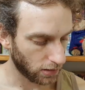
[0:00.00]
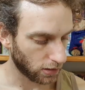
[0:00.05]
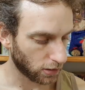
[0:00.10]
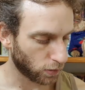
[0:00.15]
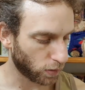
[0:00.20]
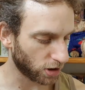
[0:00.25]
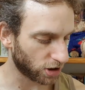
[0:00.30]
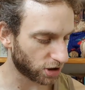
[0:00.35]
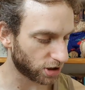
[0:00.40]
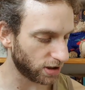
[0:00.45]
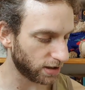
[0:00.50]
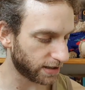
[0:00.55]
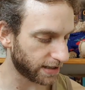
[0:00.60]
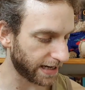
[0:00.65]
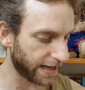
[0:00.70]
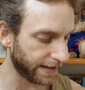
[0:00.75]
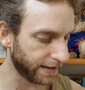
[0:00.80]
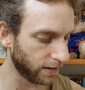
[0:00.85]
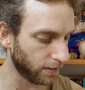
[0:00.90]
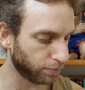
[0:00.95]
Question
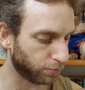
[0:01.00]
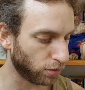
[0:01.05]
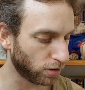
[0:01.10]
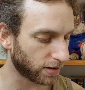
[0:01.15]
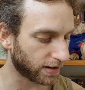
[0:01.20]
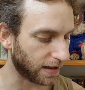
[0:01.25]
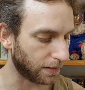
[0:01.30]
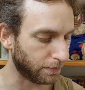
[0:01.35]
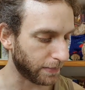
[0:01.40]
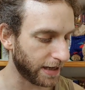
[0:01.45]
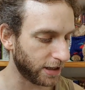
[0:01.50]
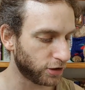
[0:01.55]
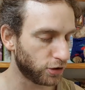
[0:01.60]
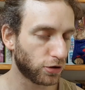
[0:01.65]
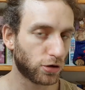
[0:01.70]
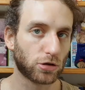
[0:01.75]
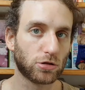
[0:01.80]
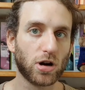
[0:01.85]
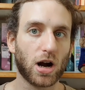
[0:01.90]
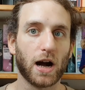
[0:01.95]
10, book that made you
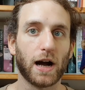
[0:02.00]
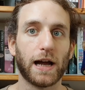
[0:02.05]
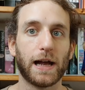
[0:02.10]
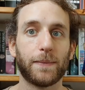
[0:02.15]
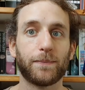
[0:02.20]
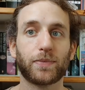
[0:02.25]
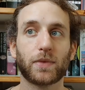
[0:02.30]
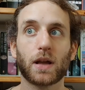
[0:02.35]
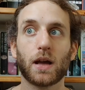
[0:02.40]
cry.